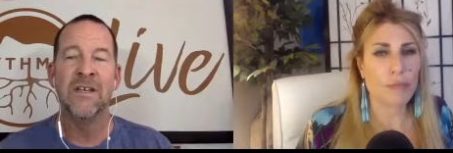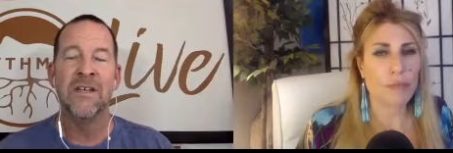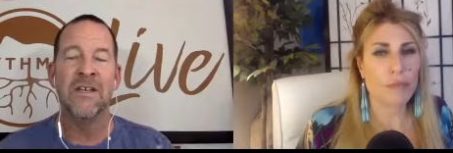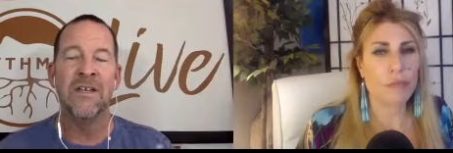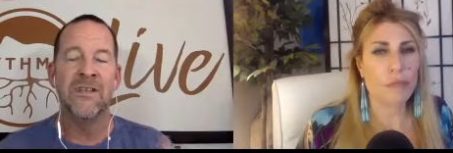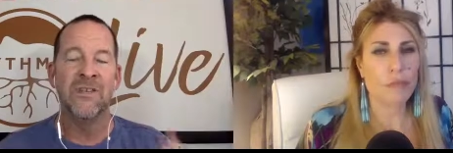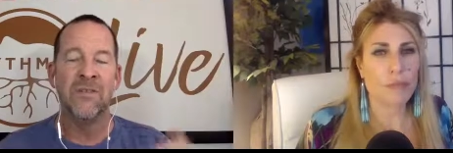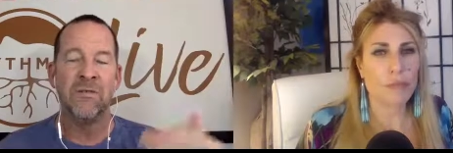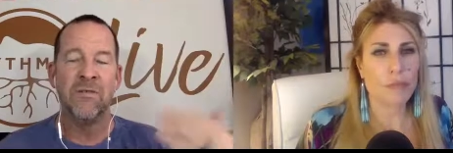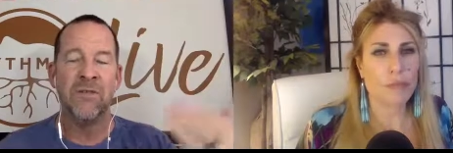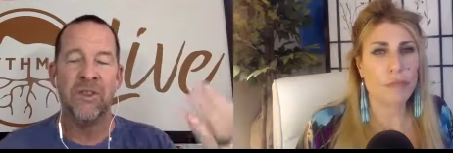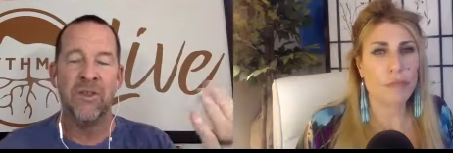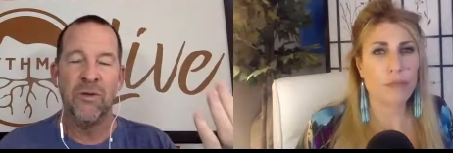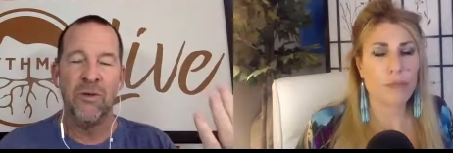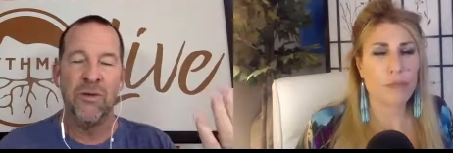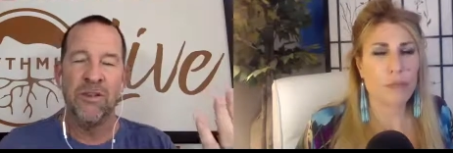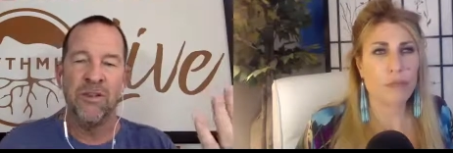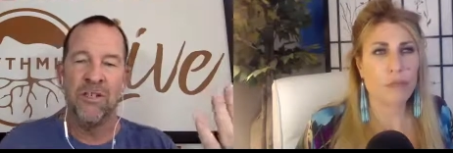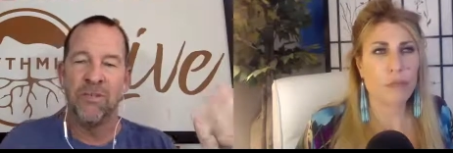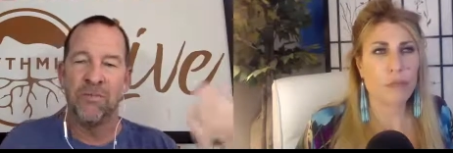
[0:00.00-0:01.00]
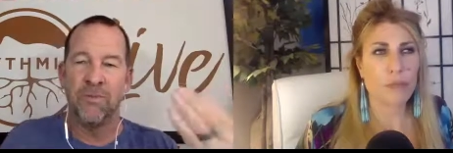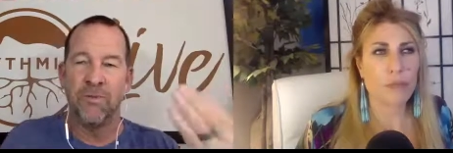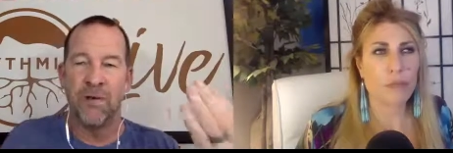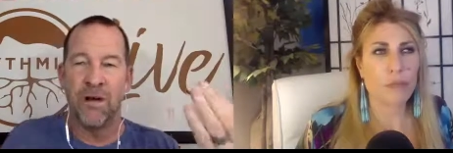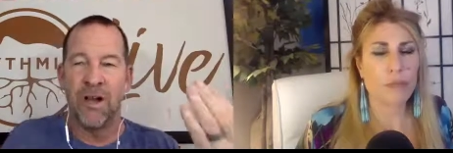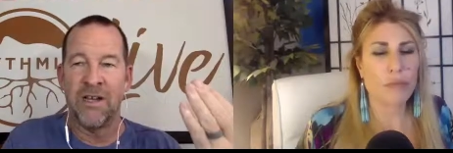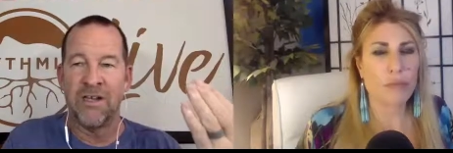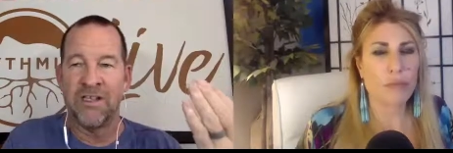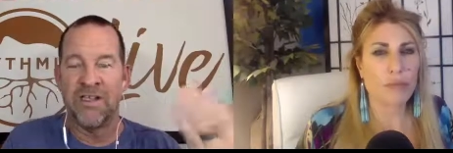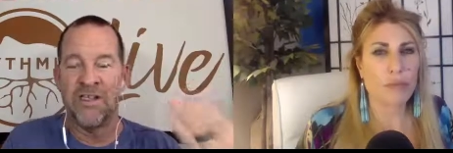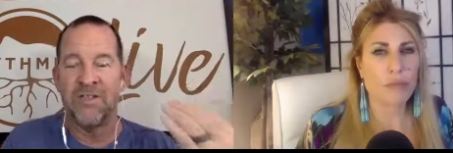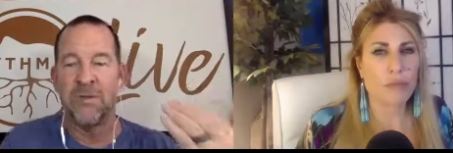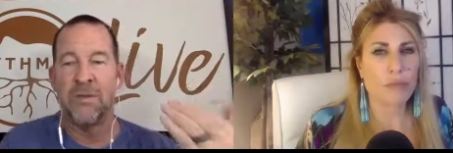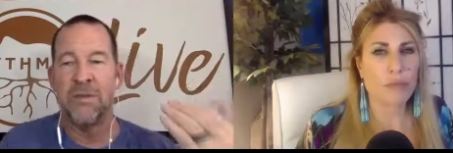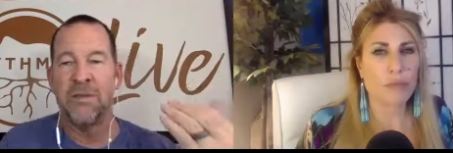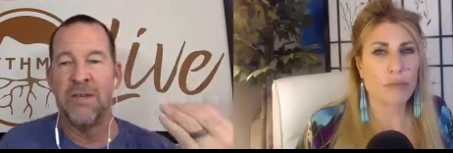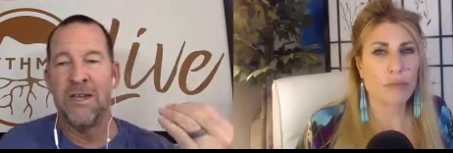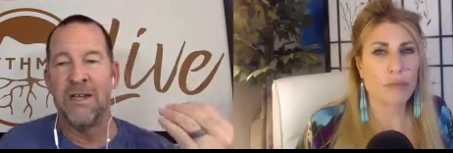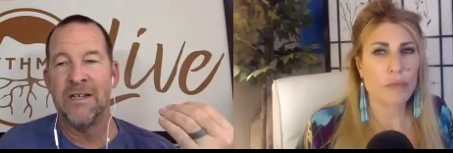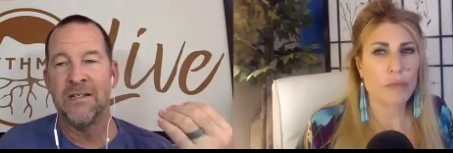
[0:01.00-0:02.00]
Speaker 1: So doing this process with
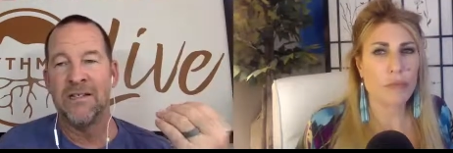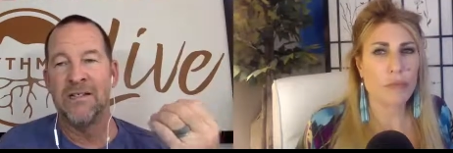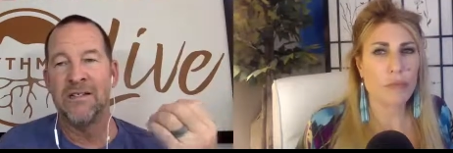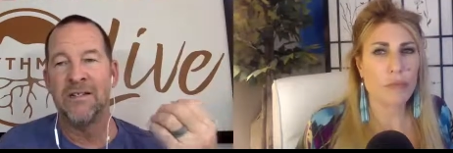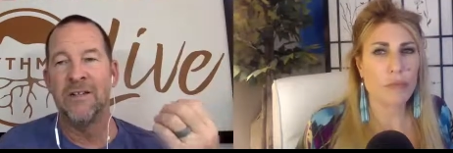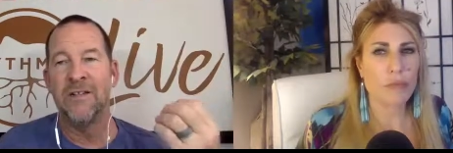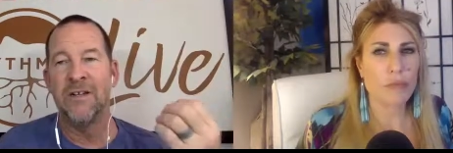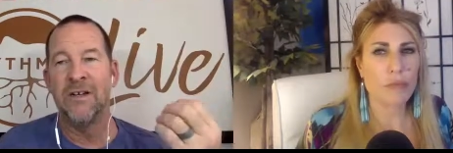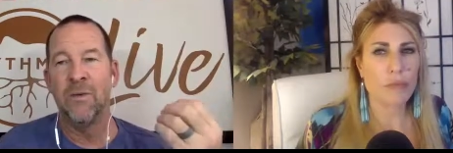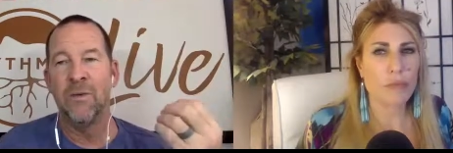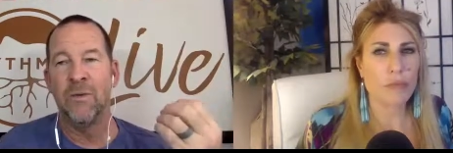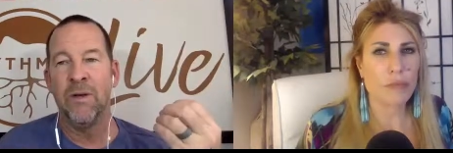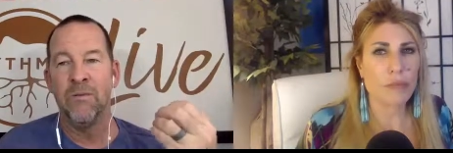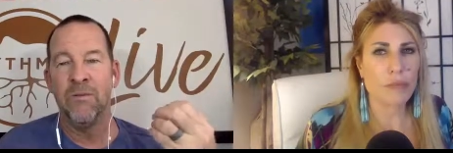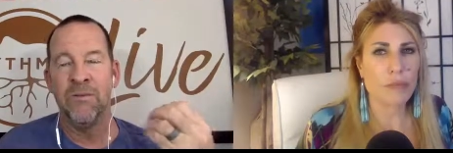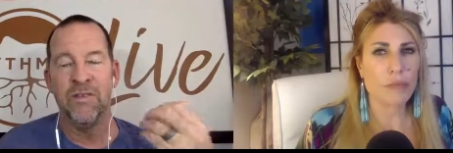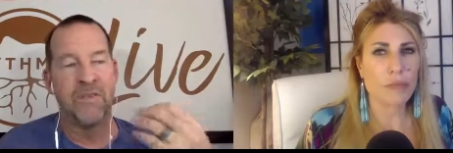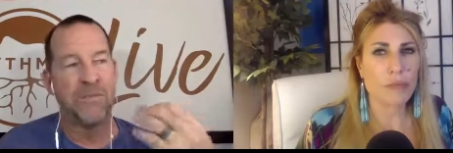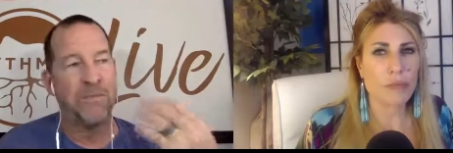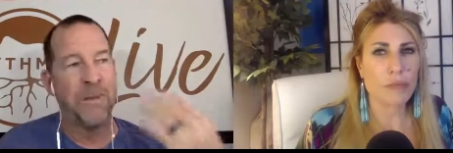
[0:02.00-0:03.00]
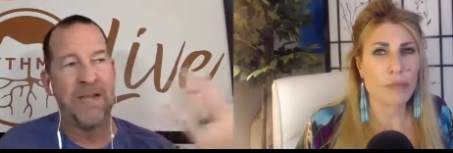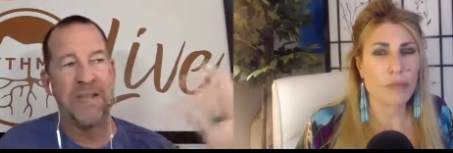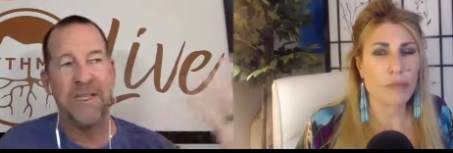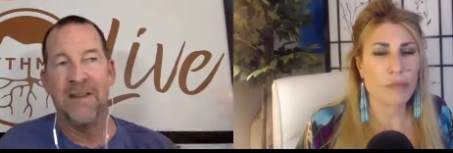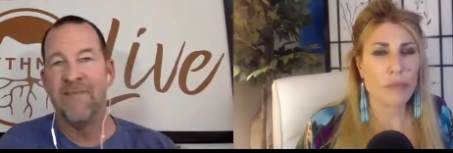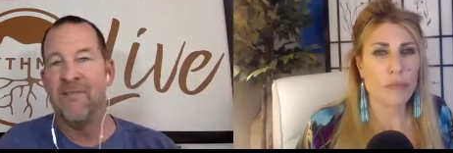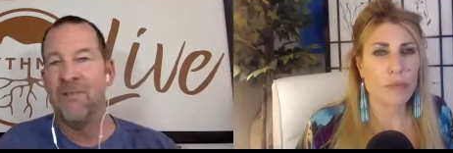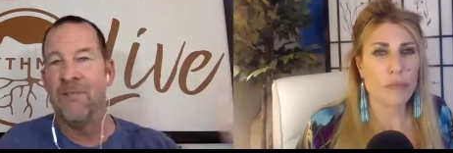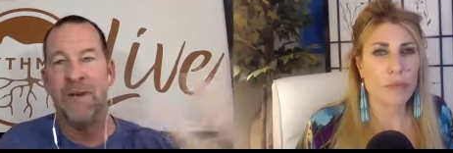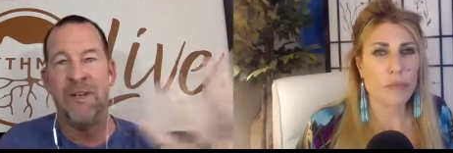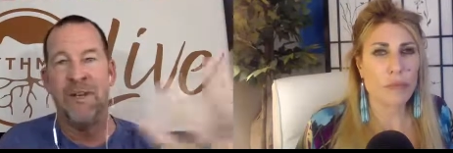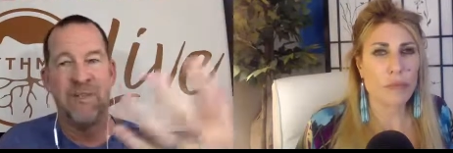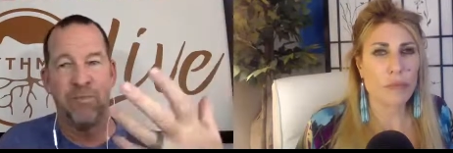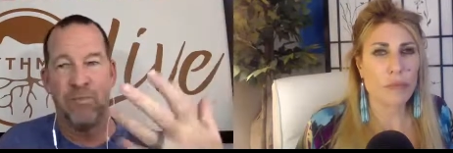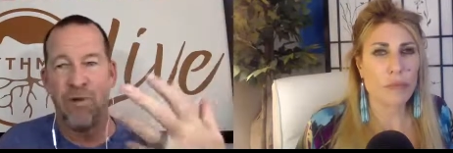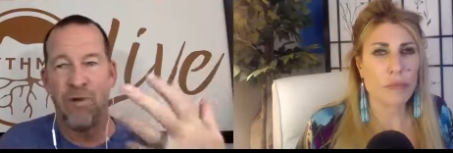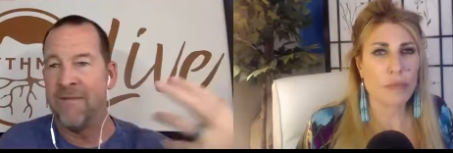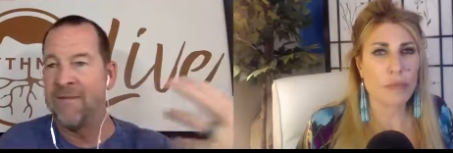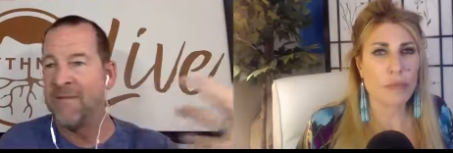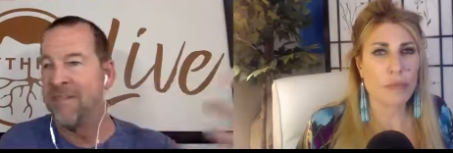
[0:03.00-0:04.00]
us, you know, we respect everybody's
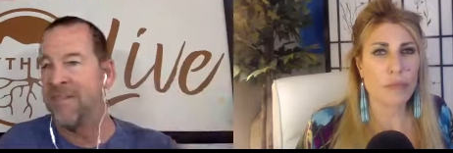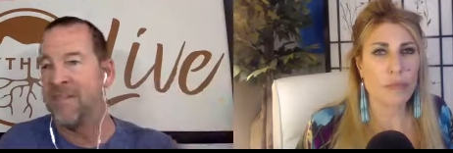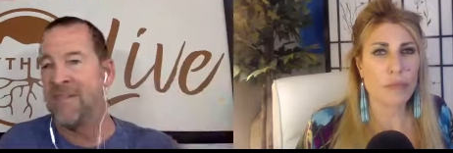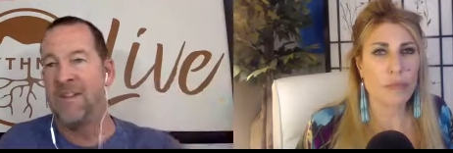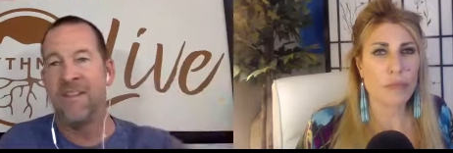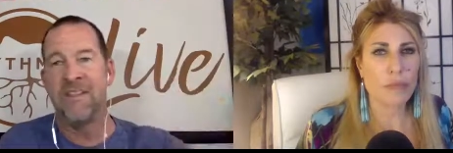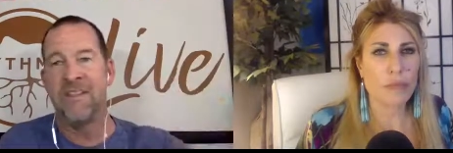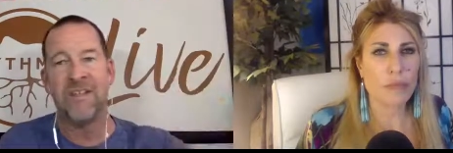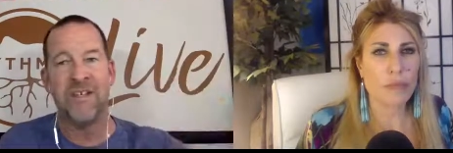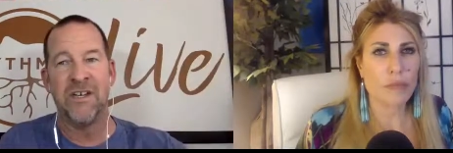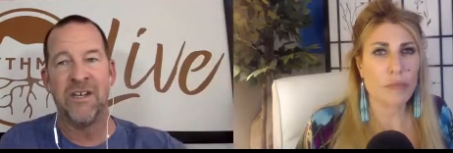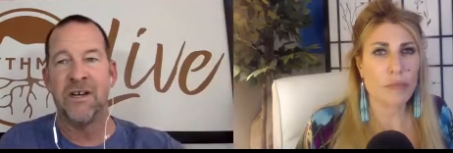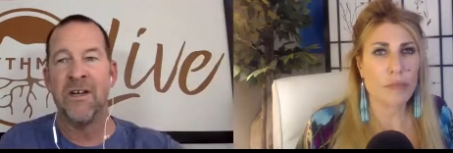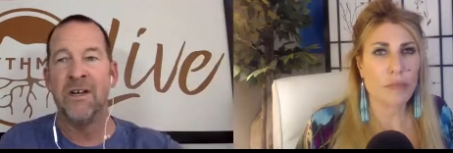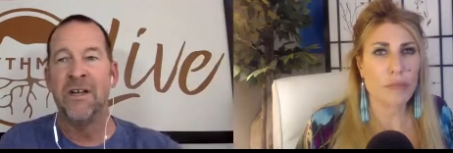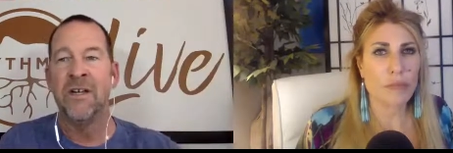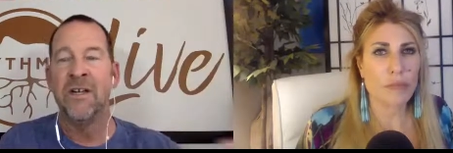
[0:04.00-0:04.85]
privacy that's here.